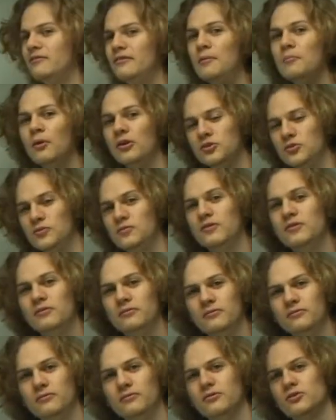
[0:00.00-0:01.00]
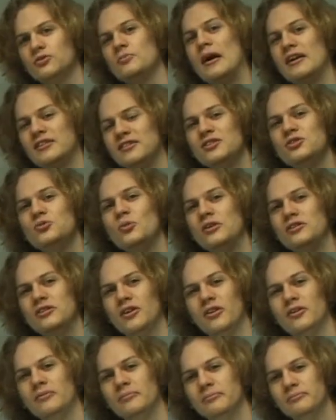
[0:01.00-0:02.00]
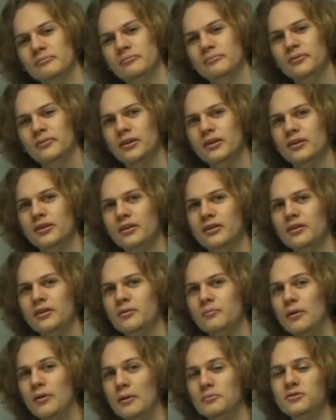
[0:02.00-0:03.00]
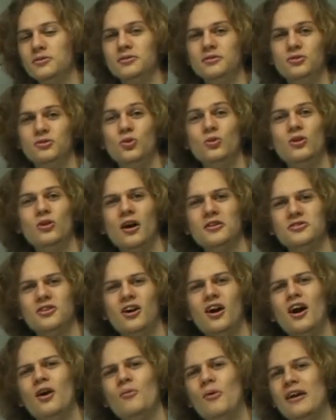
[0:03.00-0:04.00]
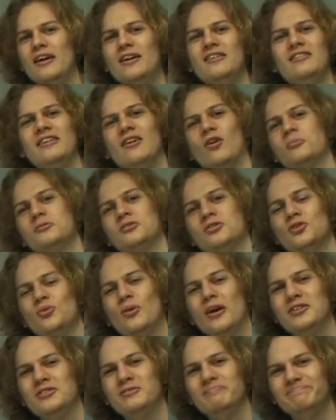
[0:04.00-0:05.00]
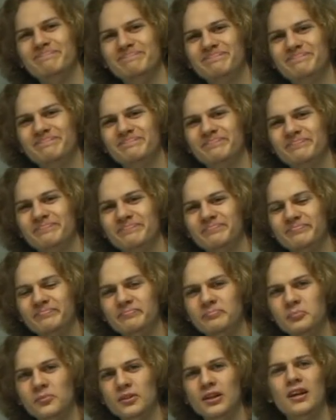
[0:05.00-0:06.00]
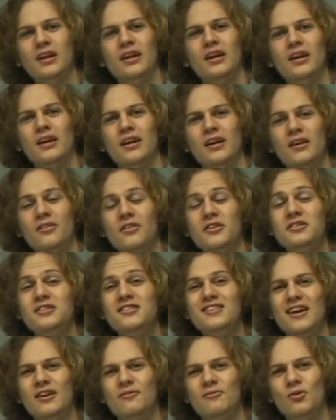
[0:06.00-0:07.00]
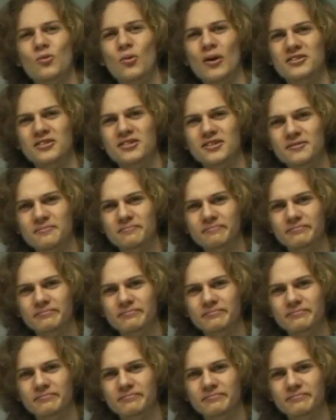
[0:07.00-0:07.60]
they must have smashed into each other. Perhaps two cars on a highway heading in the opposite direction. This is the end of the question.